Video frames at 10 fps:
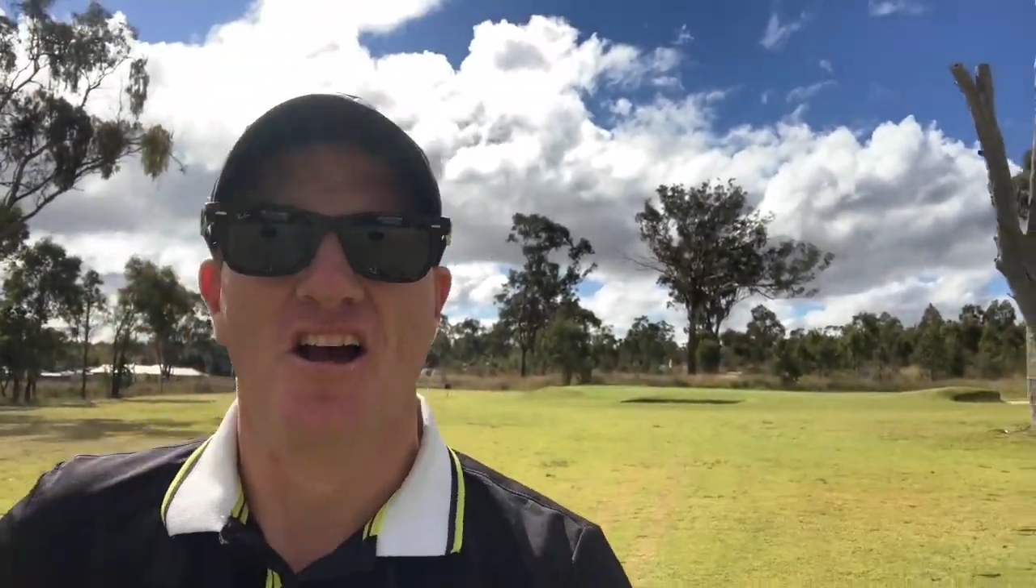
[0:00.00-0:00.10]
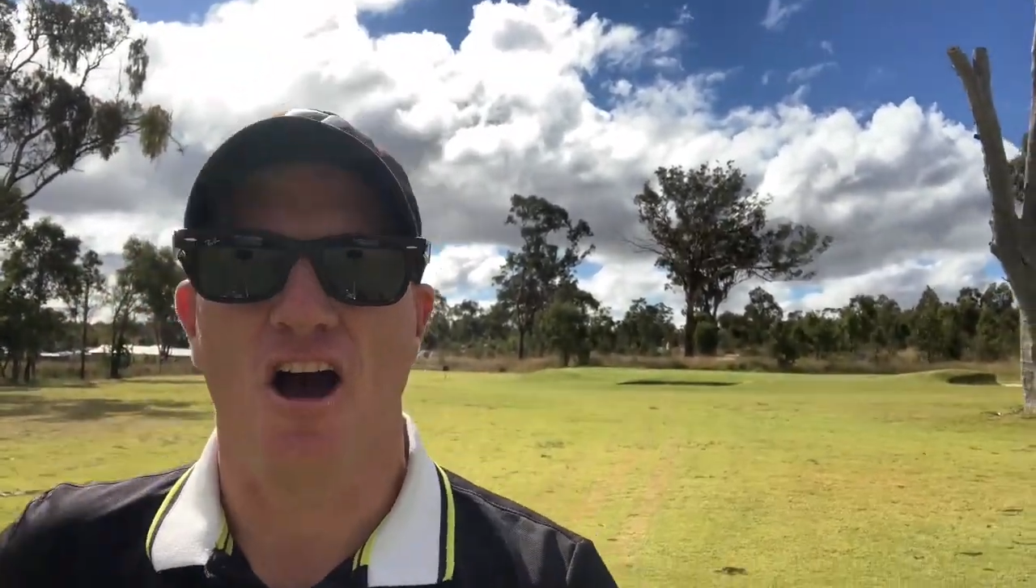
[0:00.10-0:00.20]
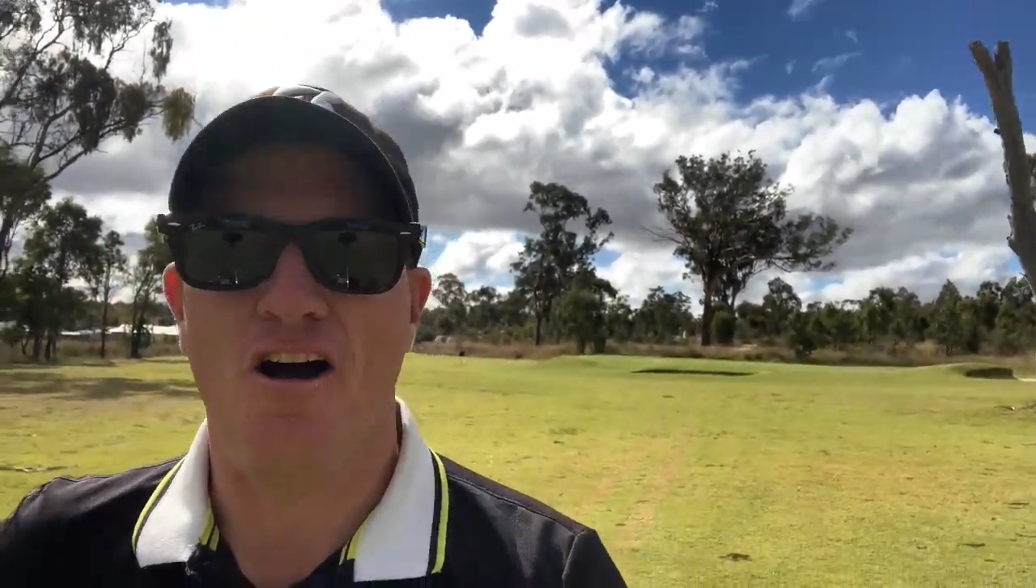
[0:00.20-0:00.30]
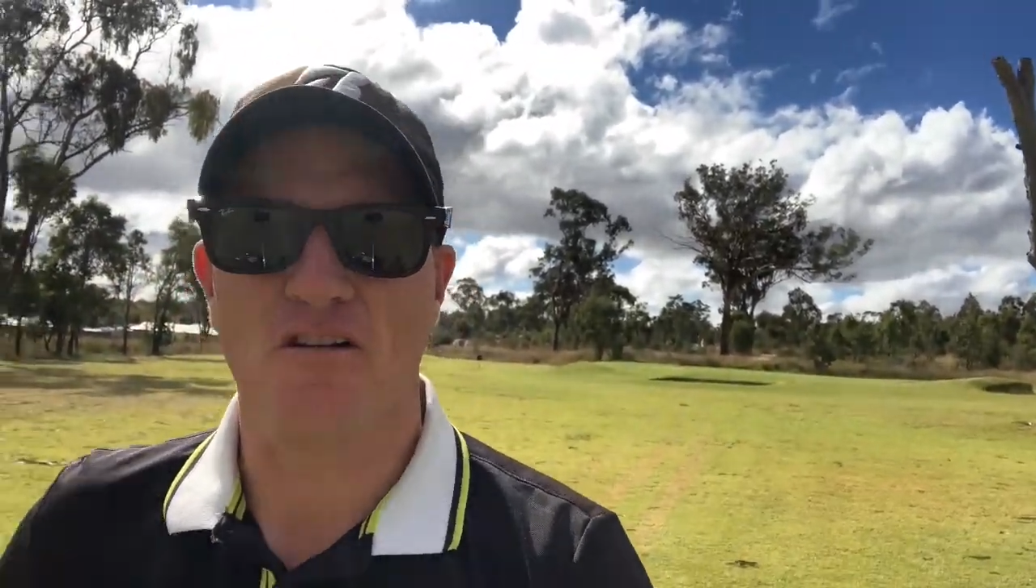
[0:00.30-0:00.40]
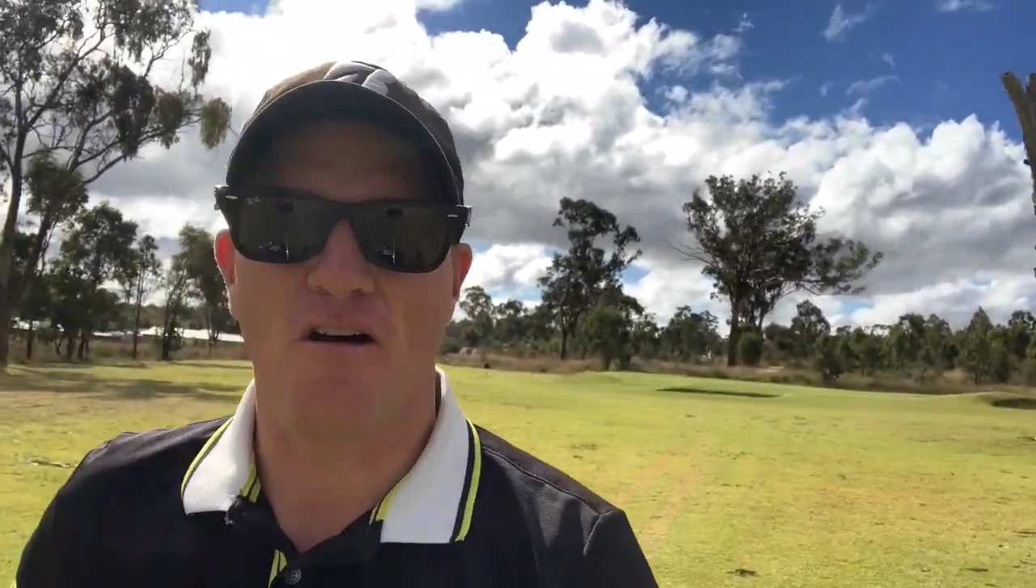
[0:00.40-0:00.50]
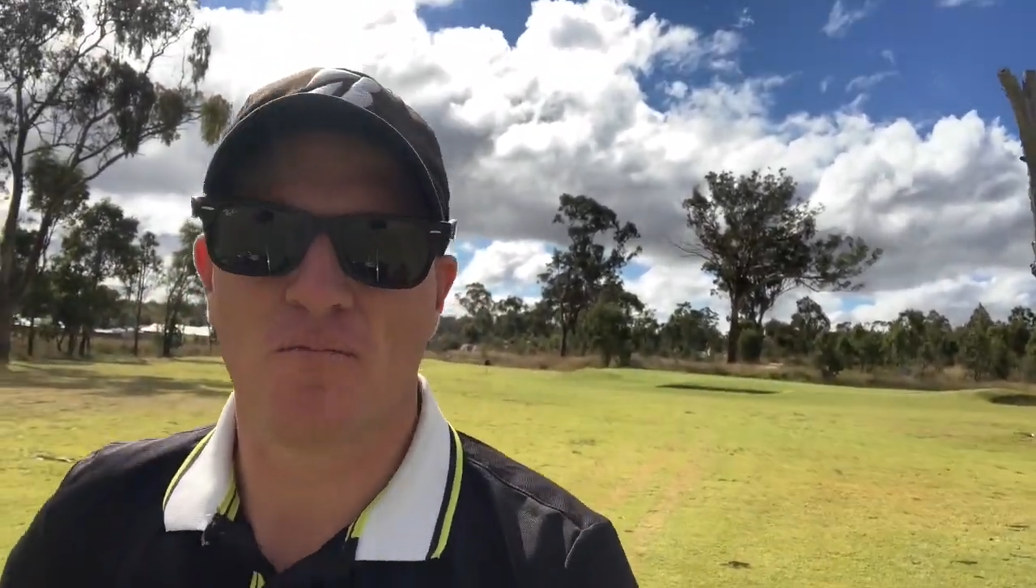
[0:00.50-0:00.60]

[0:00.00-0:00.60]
I'm